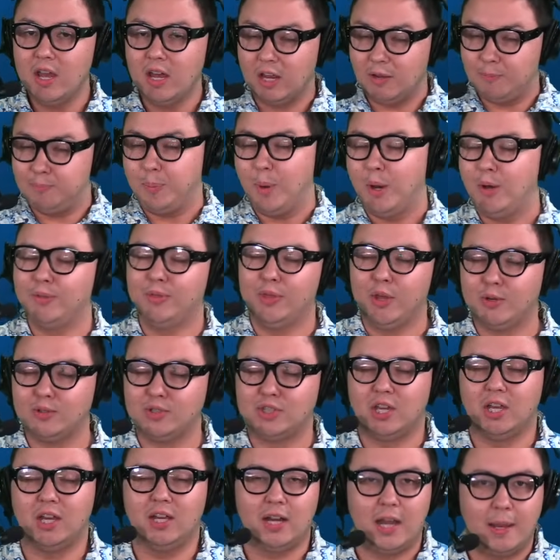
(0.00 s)
If both those
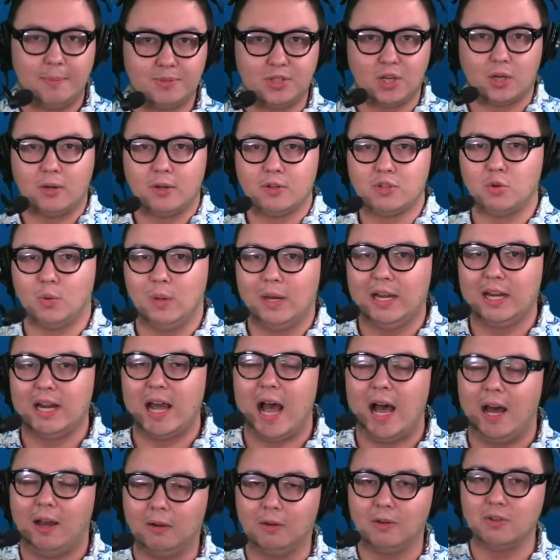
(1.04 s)
hit, I'm turning
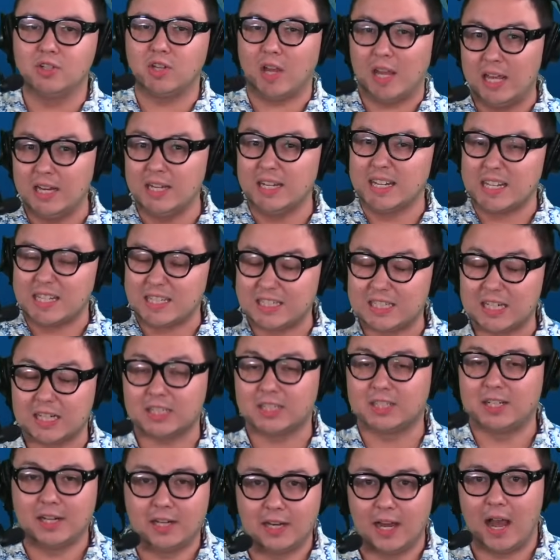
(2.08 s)
$20 into
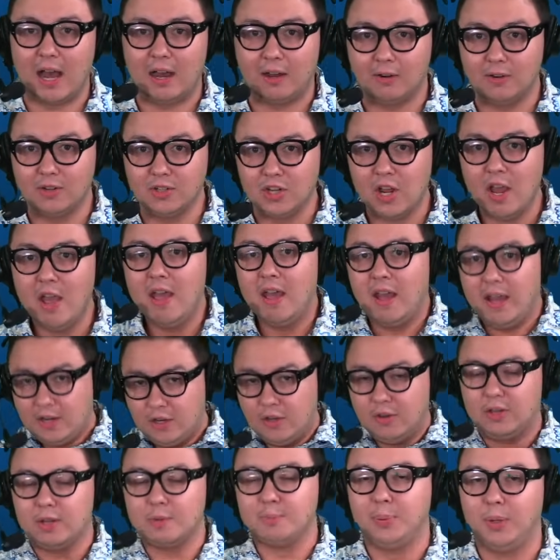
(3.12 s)
$60, and
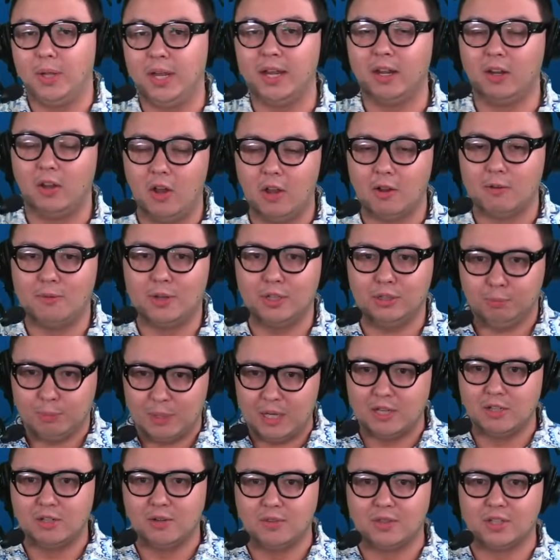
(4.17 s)
you can play along with me
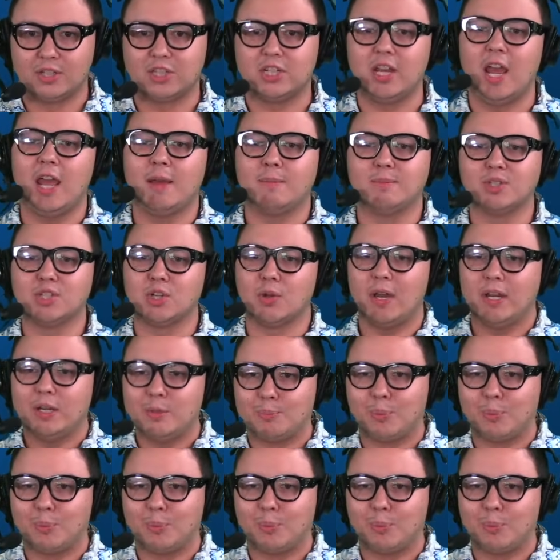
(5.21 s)
and do the same. So head to